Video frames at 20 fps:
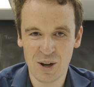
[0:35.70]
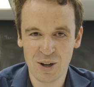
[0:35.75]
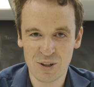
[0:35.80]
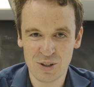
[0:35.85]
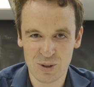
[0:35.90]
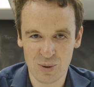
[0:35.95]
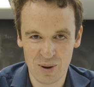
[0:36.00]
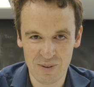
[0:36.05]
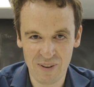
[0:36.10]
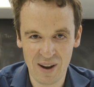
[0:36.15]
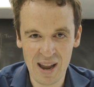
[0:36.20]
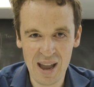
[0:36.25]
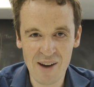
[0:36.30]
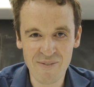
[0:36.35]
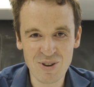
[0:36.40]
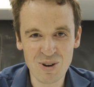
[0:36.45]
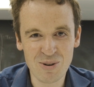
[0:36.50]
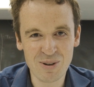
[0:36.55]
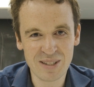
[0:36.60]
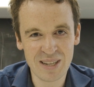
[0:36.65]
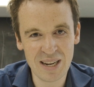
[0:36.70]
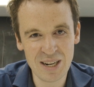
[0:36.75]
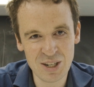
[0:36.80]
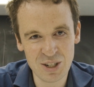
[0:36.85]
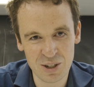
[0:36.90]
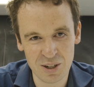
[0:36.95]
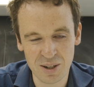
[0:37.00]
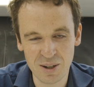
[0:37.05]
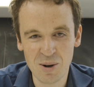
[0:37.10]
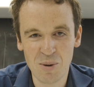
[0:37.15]
So if I have your
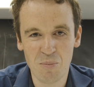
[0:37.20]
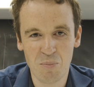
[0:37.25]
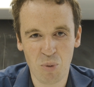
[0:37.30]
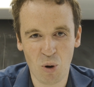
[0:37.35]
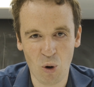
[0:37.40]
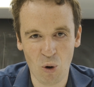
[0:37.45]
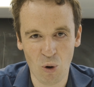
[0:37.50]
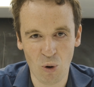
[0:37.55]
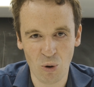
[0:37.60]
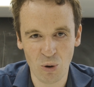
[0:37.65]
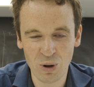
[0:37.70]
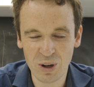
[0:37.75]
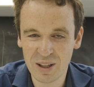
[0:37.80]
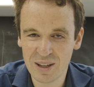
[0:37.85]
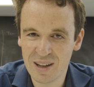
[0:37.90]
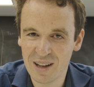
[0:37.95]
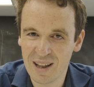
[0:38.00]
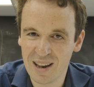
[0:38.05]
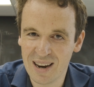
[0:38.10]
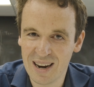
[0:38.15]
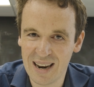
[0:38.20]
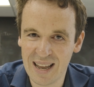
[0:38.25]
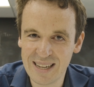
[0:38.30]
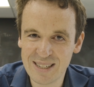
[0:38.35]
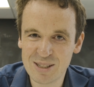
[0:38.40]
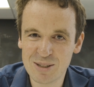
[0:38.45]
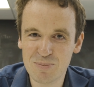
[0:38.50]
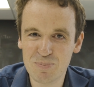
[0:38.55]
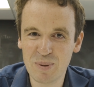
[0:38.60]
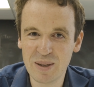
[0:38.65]
attention, Paul,
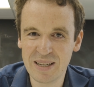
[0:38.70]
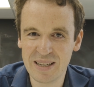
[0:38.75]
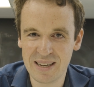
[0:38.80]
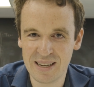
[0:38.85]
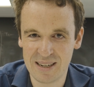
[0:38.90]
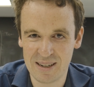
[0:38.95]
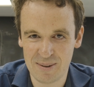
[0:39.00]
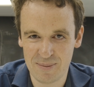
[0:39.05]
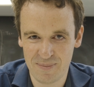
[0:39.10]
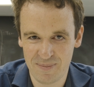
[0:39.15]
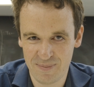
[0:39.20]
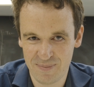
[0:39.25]
let's begin.